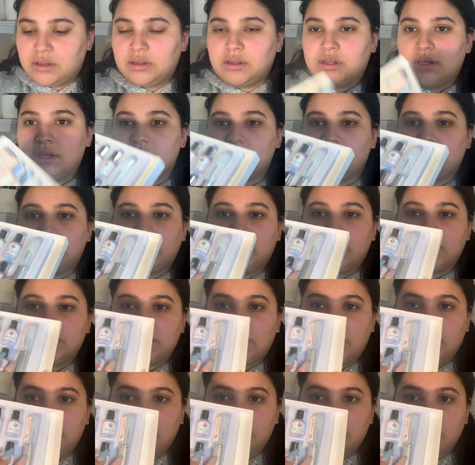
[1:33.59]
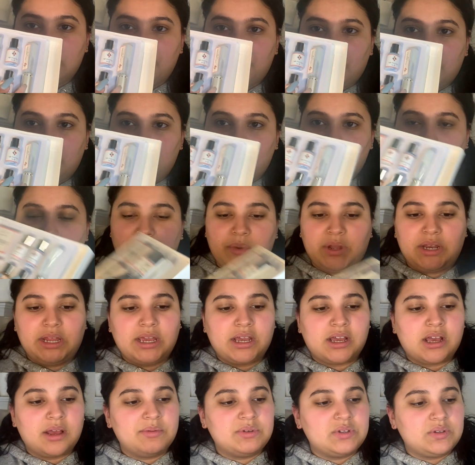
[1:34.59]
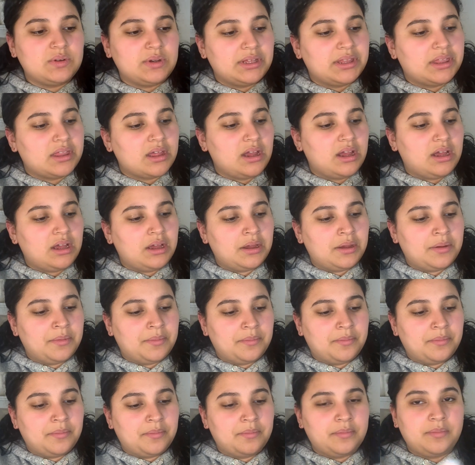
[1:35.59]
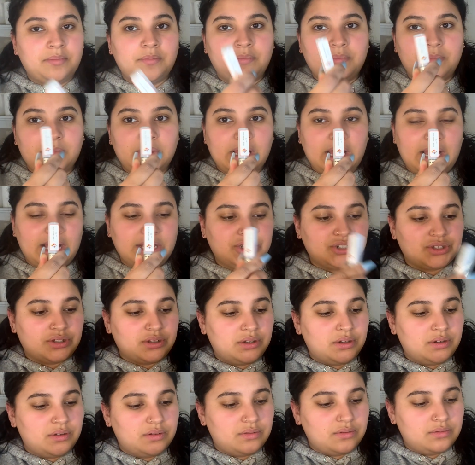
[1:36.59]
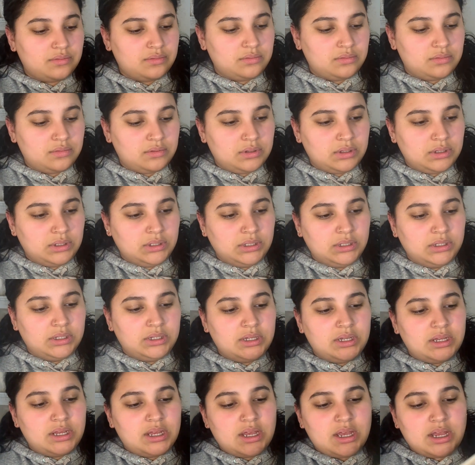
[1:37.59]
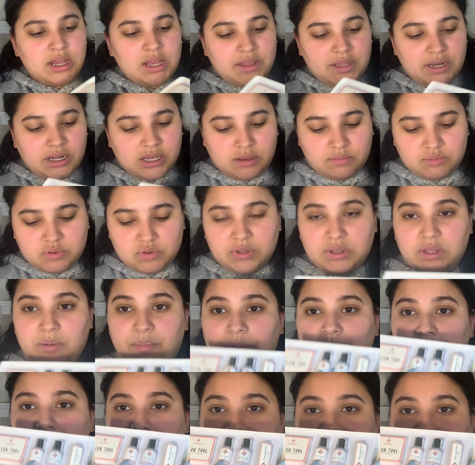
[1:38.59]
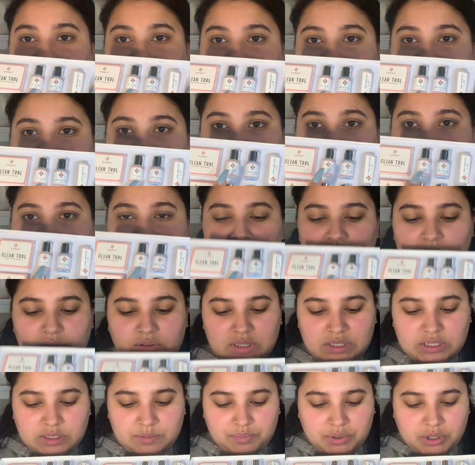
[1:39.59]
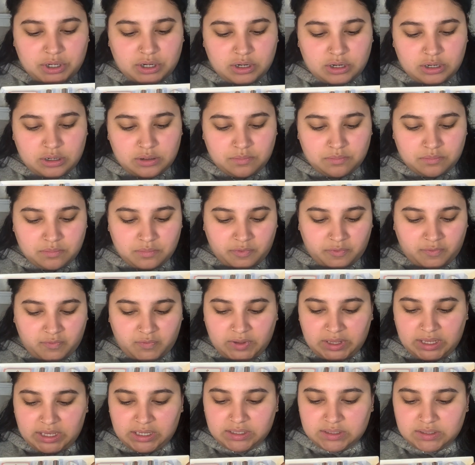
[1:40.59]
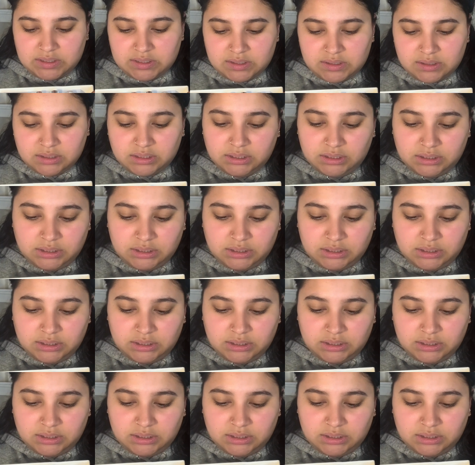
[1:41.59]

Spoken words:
that's what the inside looks like, by the way, but it comes with lash glue, and then it comes with the perming solution. So this is perm, fix,